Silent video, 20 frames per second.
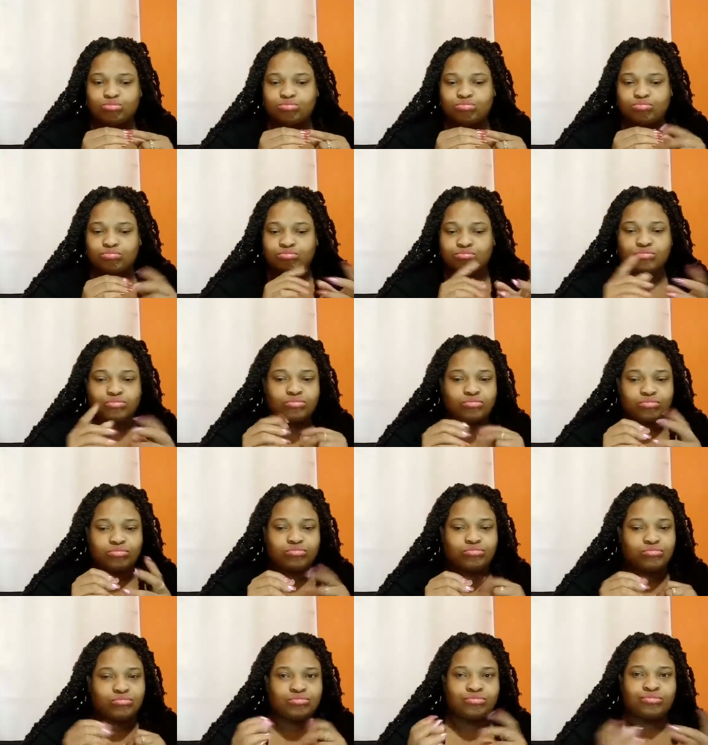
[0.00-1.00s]

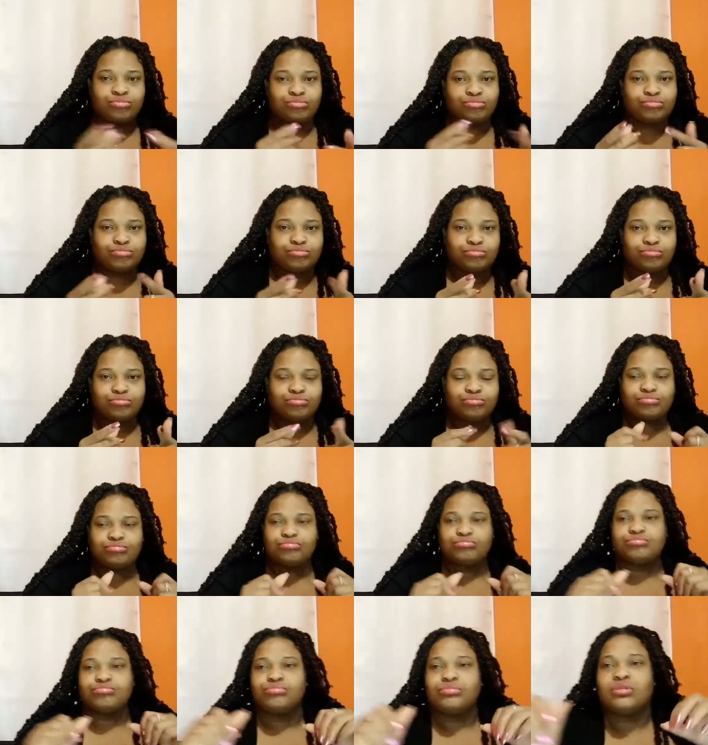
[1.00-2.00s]

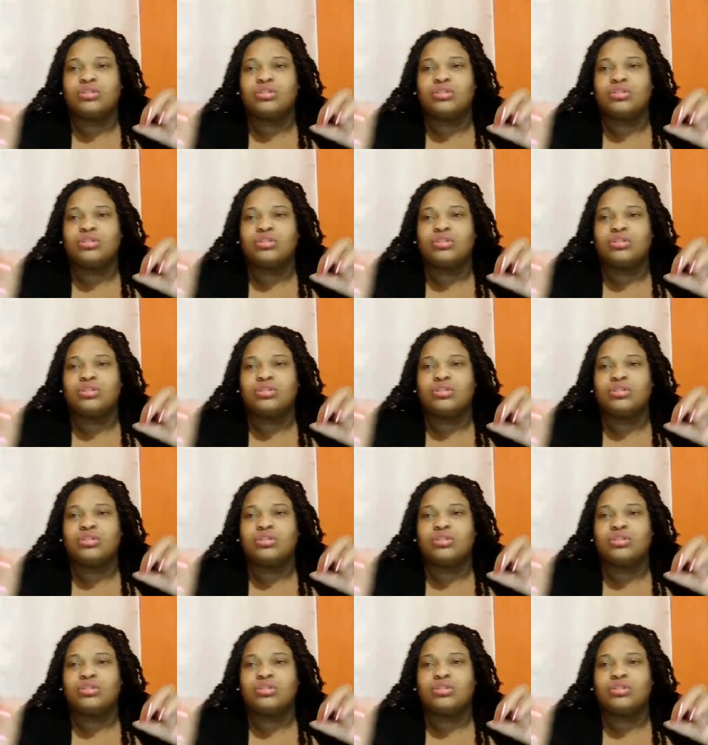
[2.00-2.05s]
[no speech]